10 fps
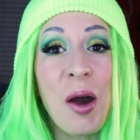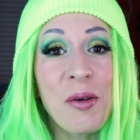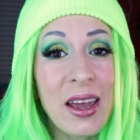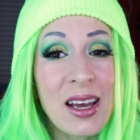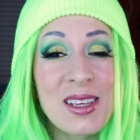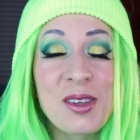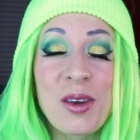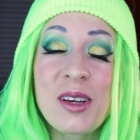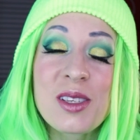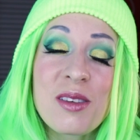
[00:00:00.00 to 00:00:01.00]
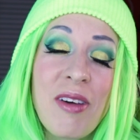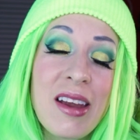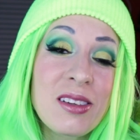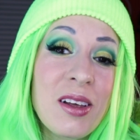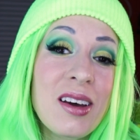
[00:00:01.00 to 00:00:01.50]
Alright guys, so here's the
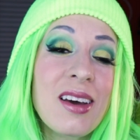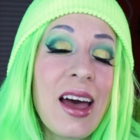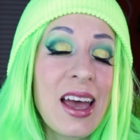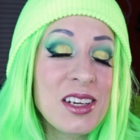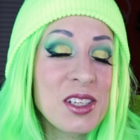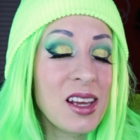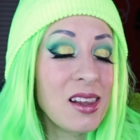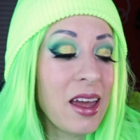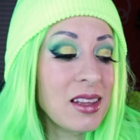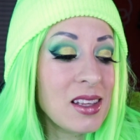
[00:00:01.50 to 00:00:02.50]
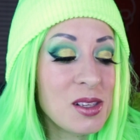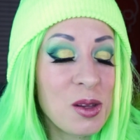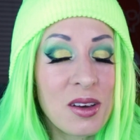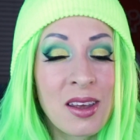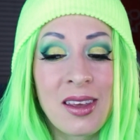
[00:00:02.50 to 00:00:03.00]
final look. I actually like this
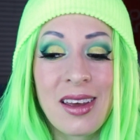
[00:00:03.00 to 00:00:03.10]
look